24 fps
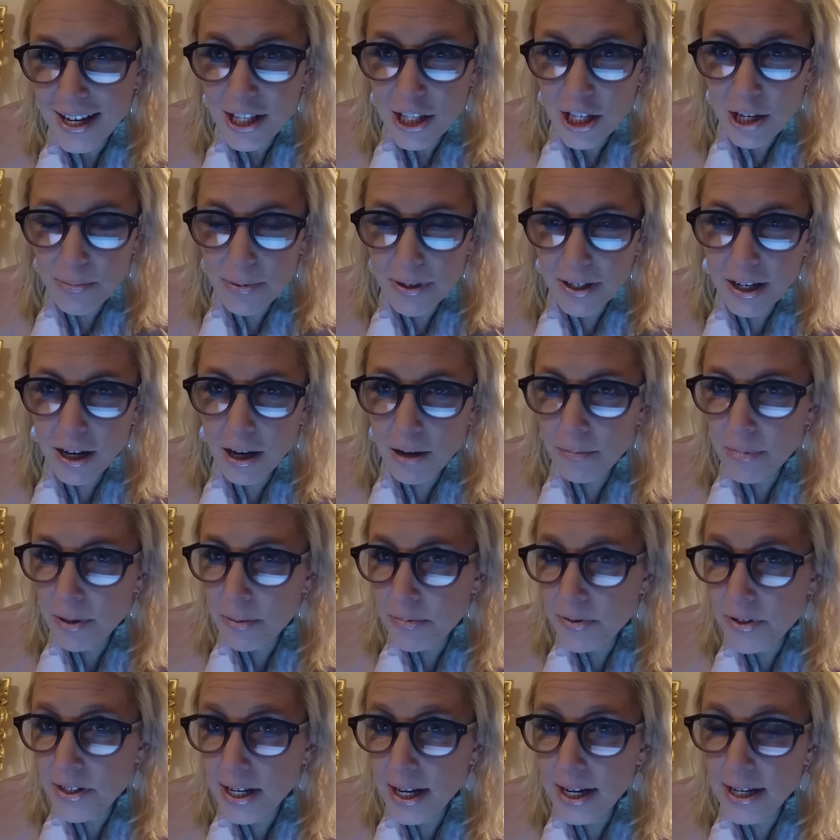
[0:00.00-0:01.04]
They become
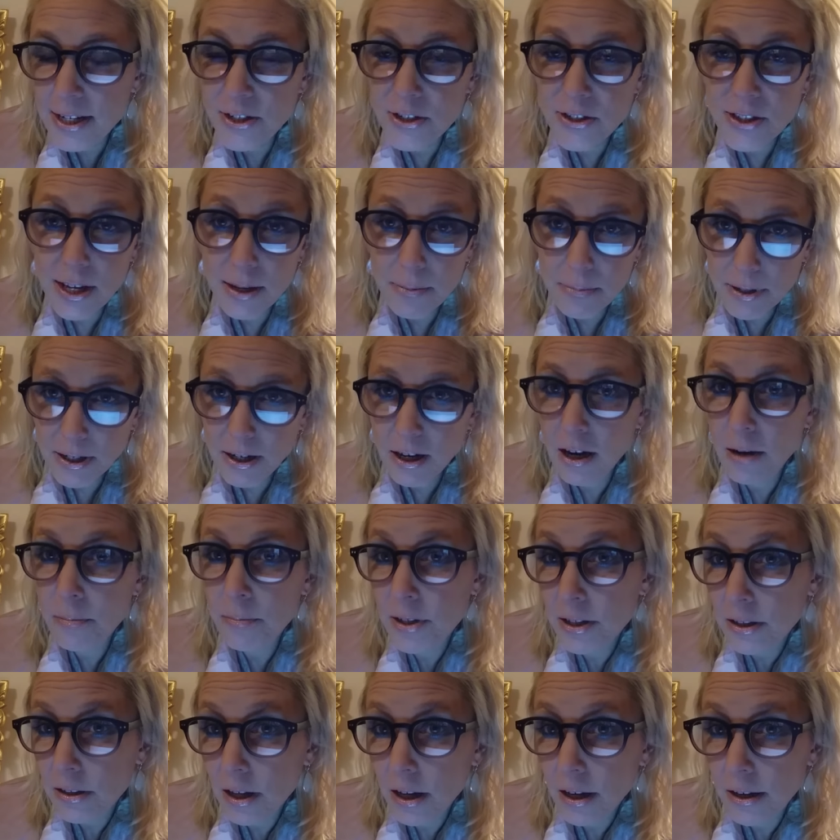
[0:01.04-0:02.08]
obsessed. They become
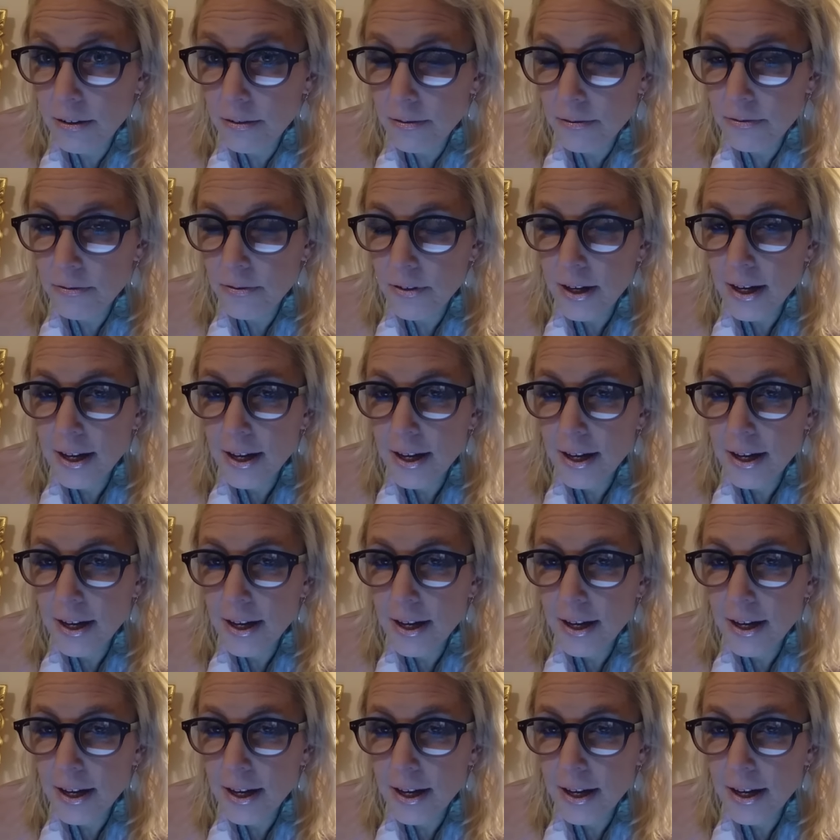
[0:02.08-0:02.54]
in love.